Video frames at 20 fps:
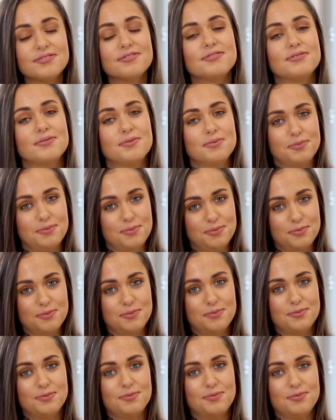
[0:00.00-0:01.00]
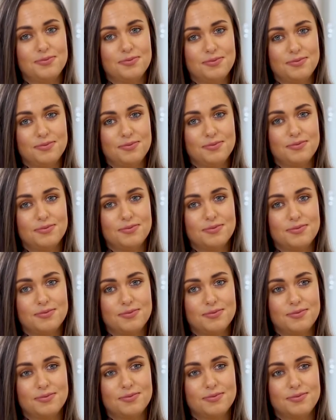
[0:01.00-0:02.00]

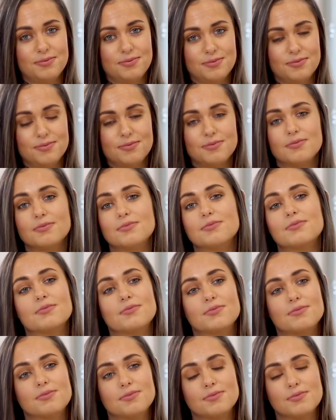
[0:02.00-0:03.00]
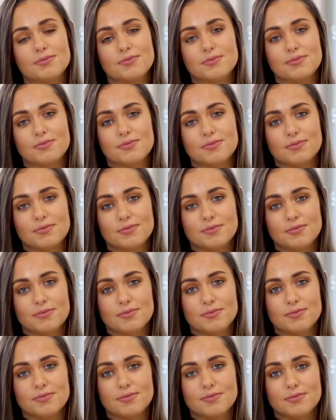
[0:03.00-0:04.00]

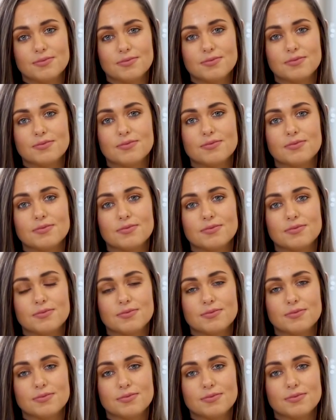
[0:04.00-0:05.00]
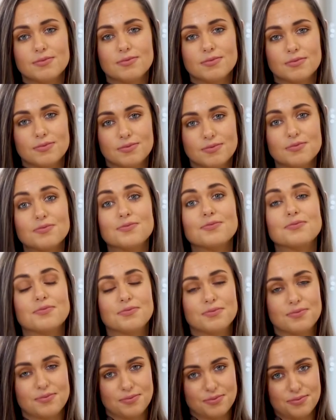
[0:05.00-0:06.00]

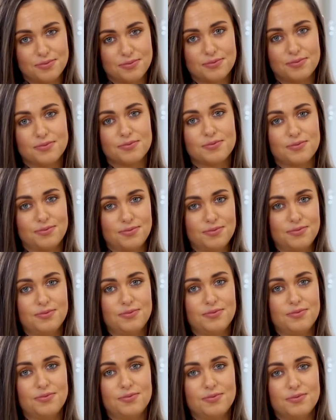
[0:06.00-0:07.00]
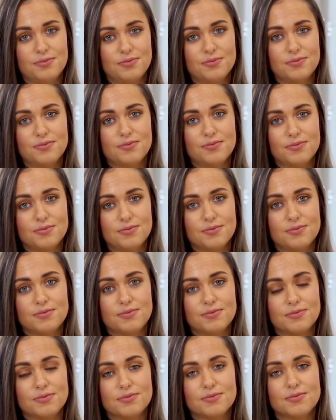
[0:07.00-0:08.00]
This person isn't speaking.